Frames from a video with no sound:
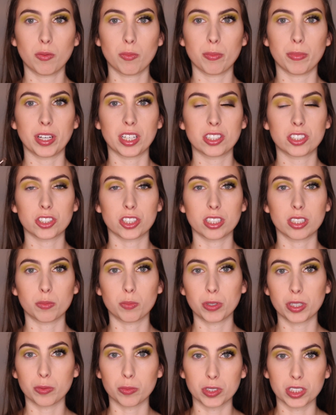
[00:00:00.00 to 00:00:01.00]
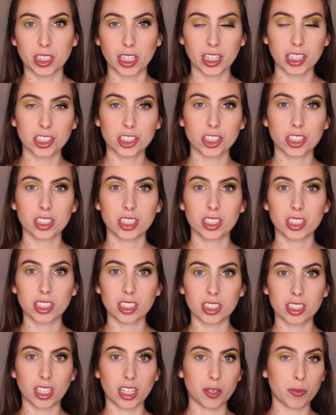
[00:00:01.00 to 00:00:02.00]
Make sure the pigmentation is the
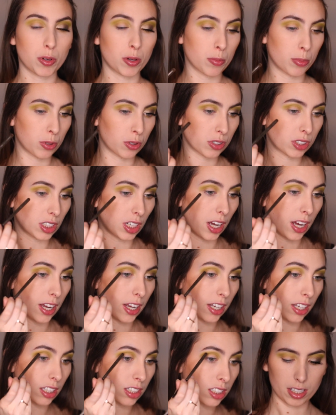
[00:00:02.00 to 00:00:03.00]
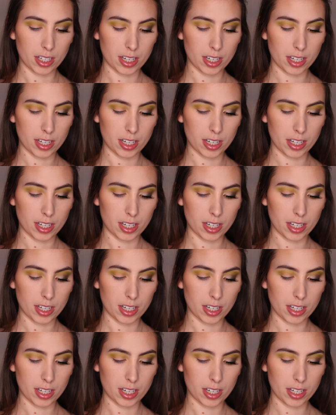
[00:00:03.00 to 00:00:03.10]
same on both sides.